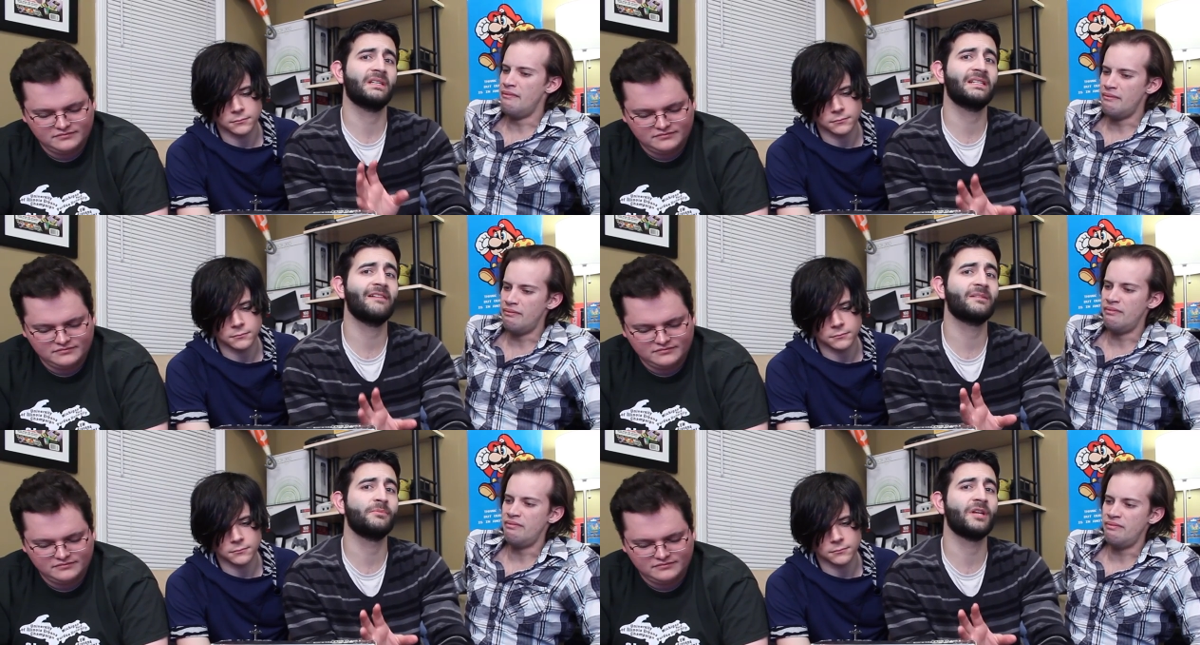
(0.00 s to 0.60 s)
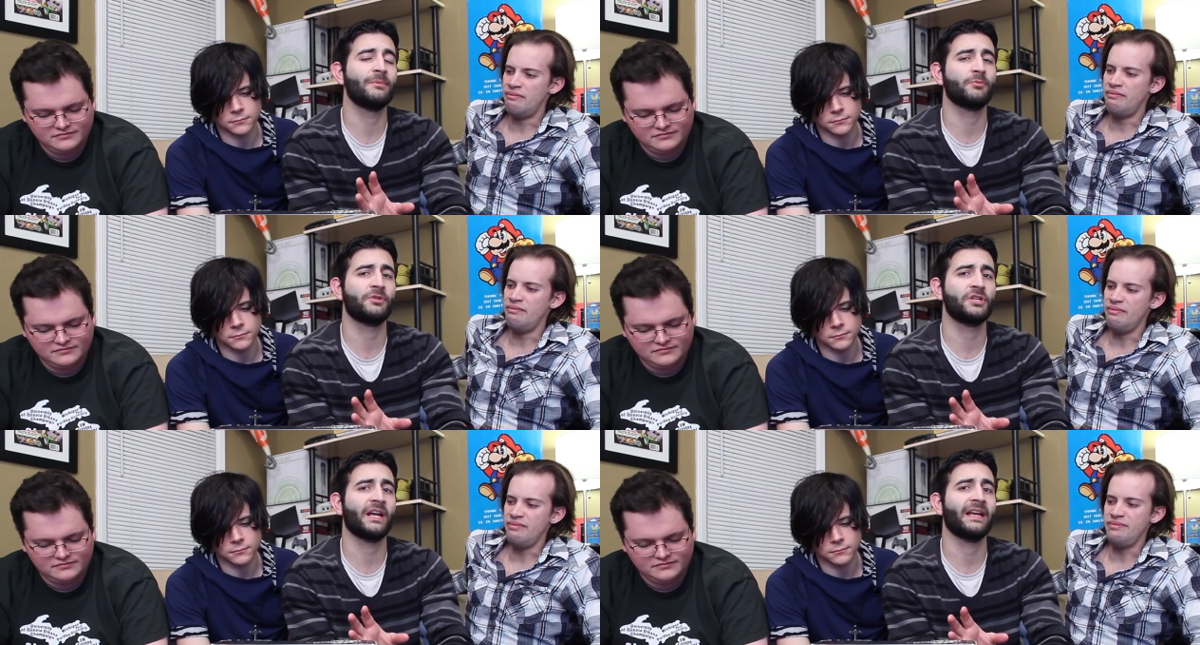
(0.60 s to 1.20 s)
Speaker 1: Does have some gems
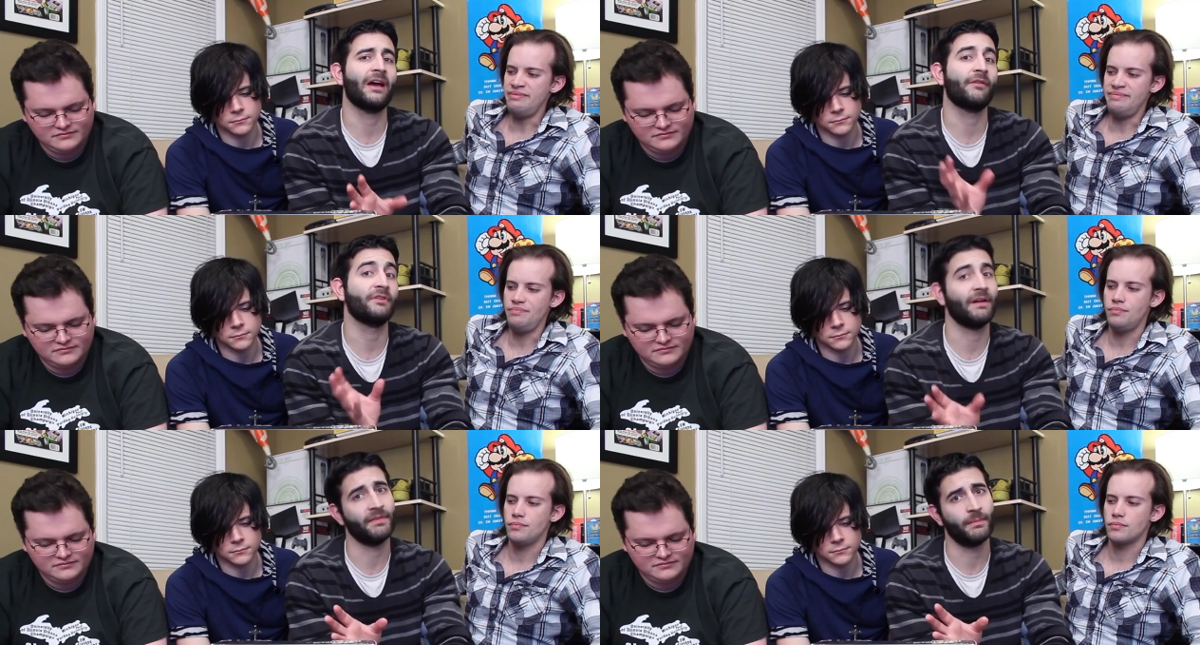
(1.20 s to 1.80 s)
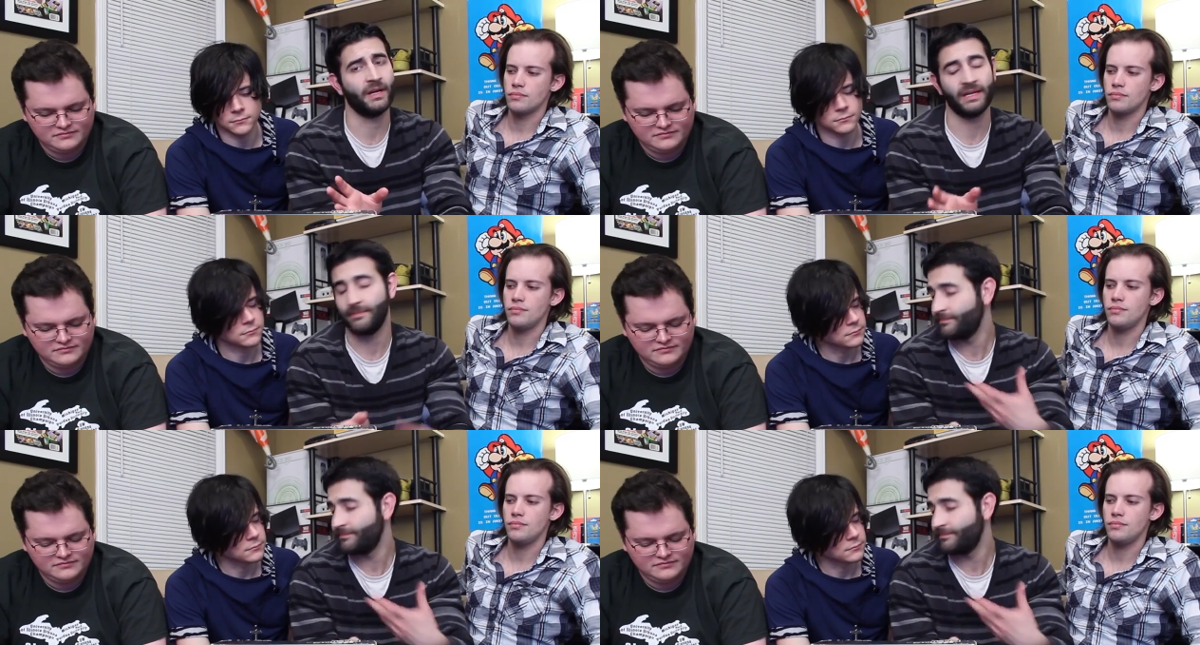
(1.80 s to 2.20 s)
worth checking out if you have the money.